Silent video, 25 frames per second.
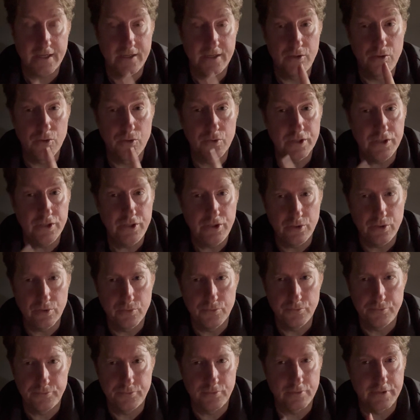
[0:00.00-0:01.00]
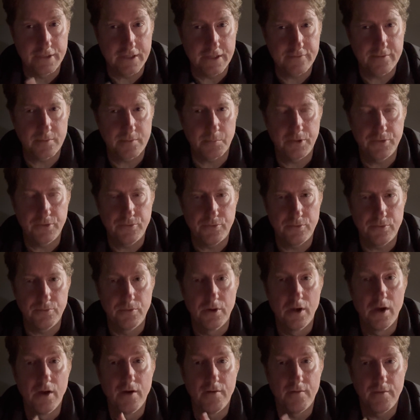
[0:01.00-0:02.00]
you can use to get someone to
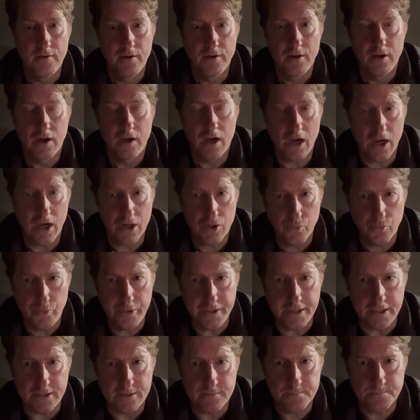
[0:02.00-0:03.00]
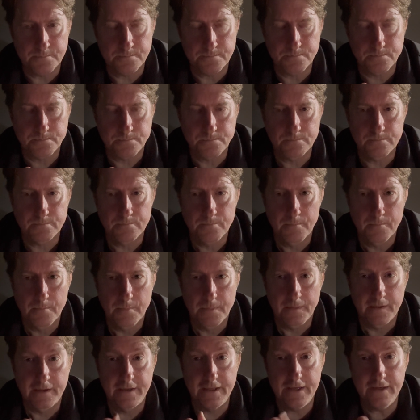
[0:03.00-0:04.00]
agree.
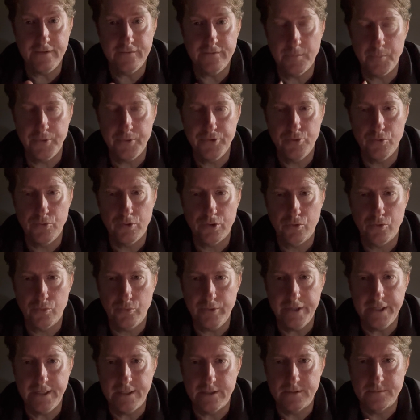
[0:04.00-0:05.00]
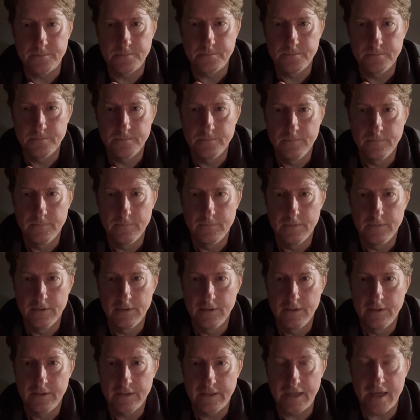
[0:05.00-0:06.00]
Getting someone to agree
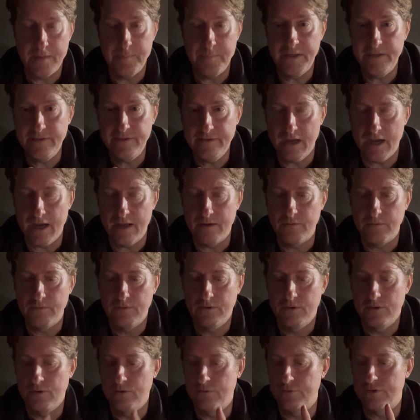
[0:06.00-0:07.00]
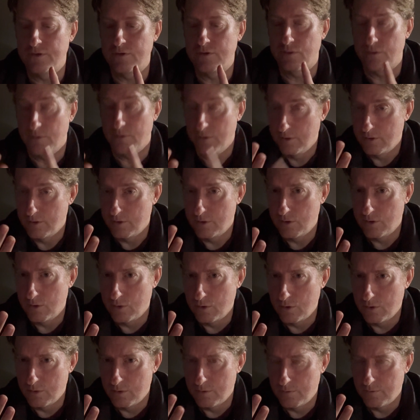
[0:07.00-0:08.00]
can be done using
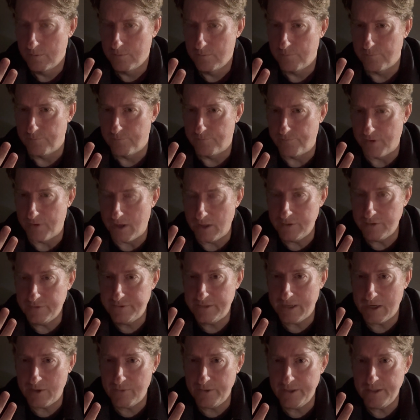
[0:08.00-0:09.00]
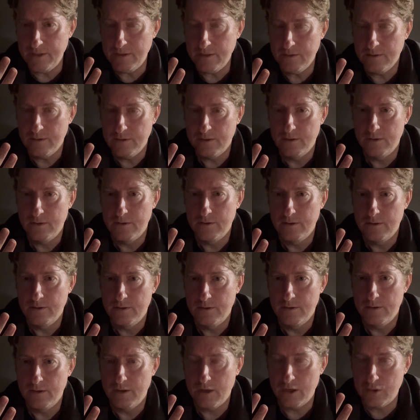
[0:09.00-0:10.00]
voluntary
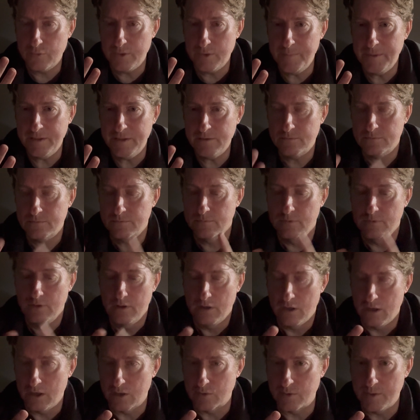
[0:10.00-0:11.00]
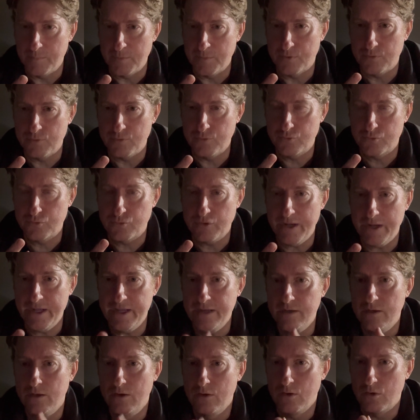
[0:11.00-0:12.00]
agreement, agreement through trade,
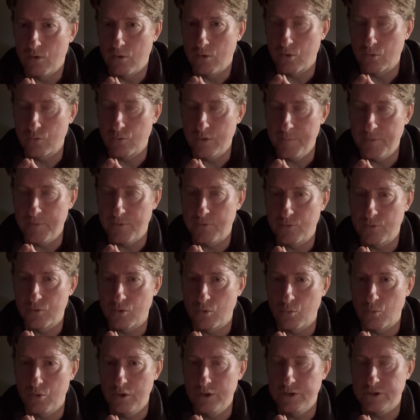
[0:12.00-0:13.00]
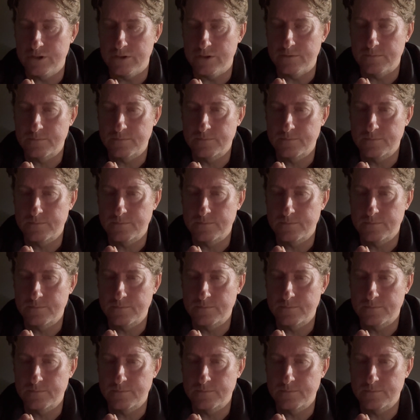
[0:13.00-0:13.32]
or agreement through coercion.